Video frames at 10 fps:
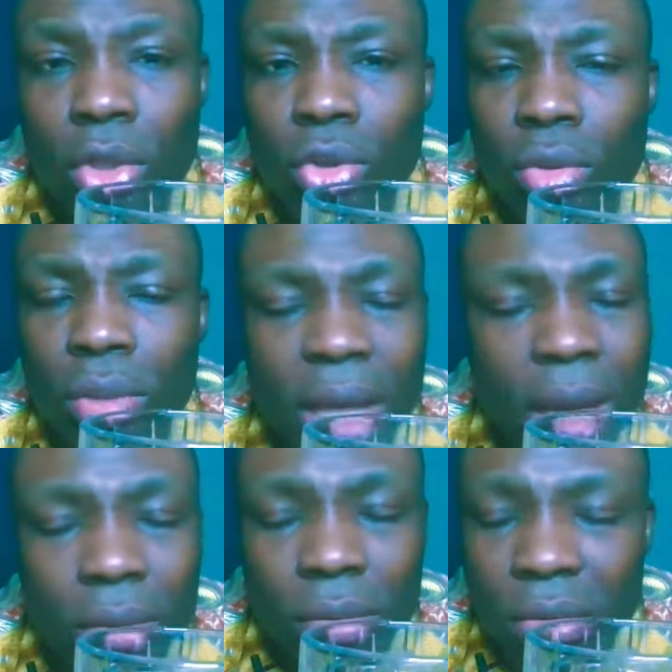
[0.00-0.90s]
So
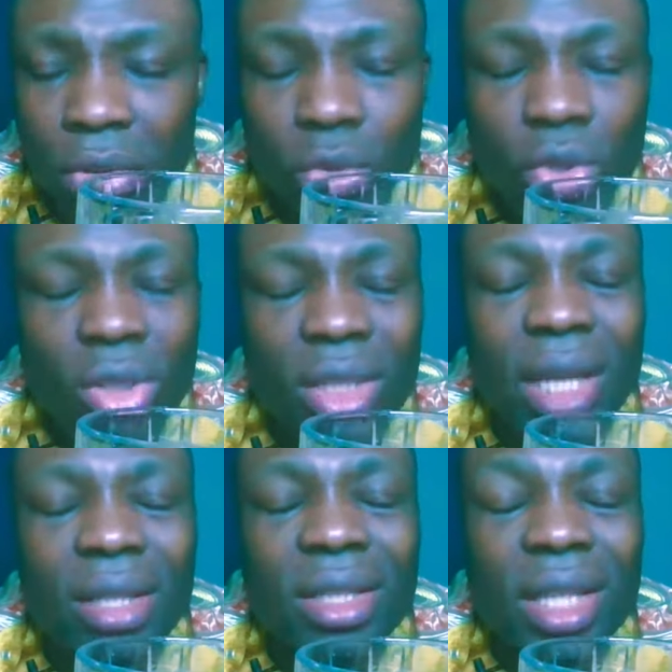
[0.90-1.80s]
now you just
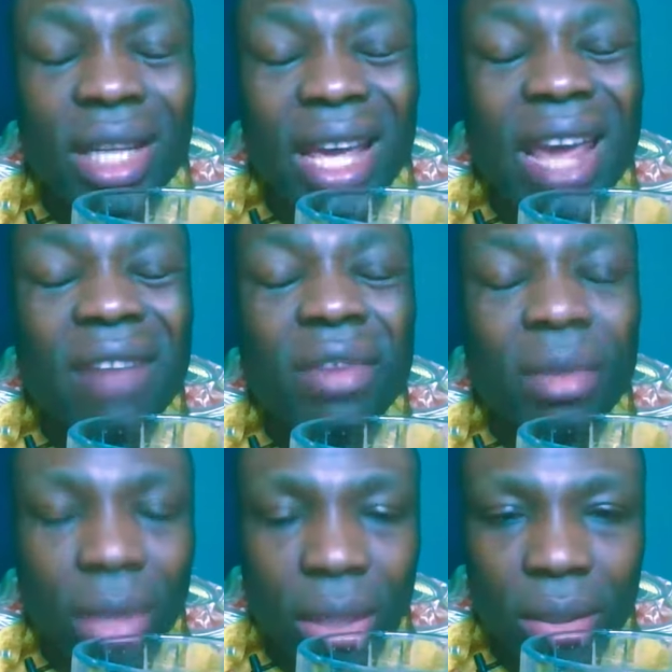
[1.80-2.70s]
start saying
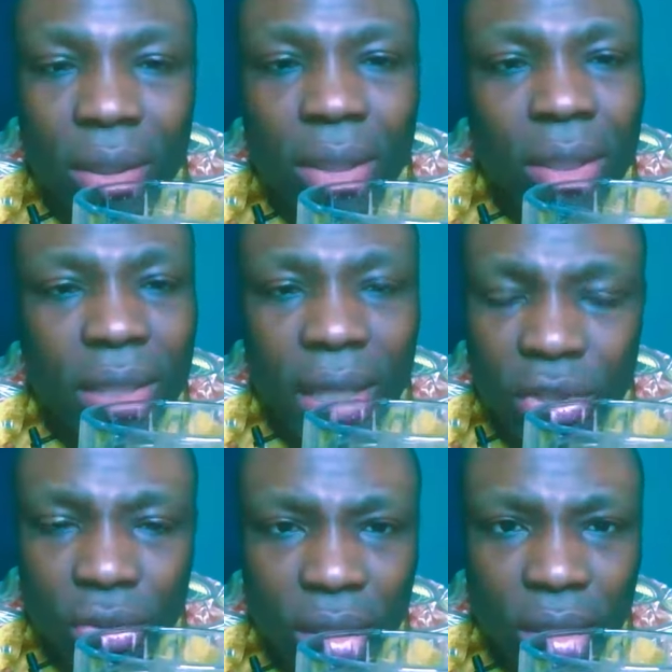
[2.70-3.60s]
everything
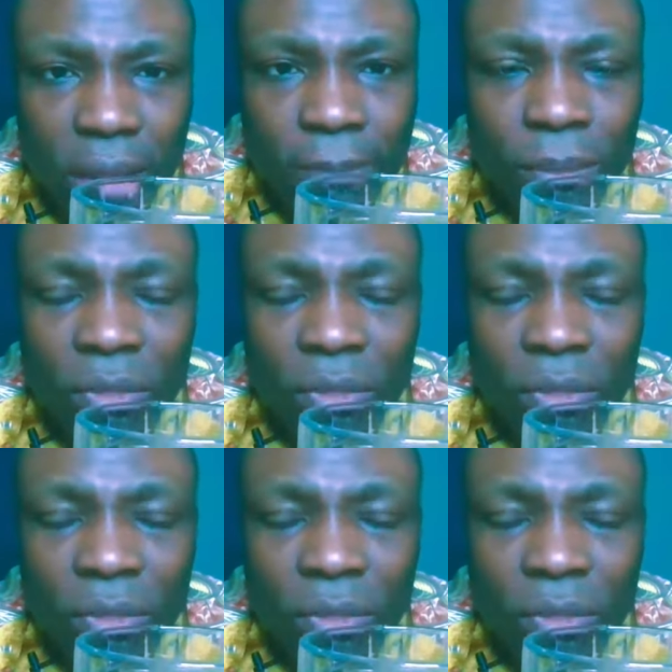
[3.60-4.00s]
that you needed.